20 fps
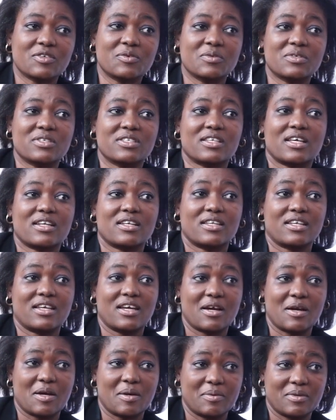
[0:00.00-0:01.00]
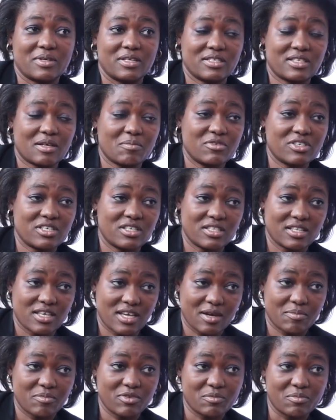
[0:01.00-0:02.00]
he was establishing the
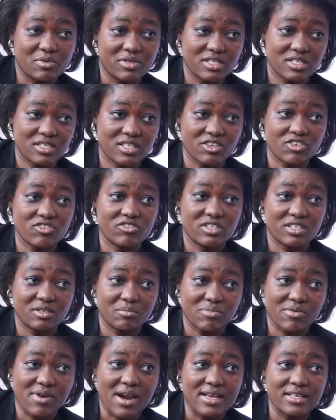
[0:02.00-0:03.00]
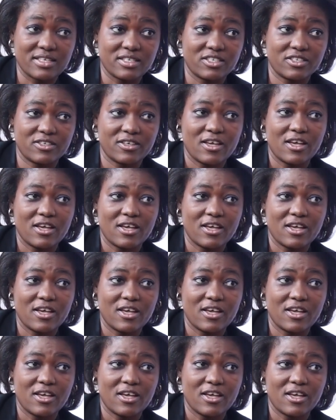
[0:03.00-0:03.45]
airport police security branch.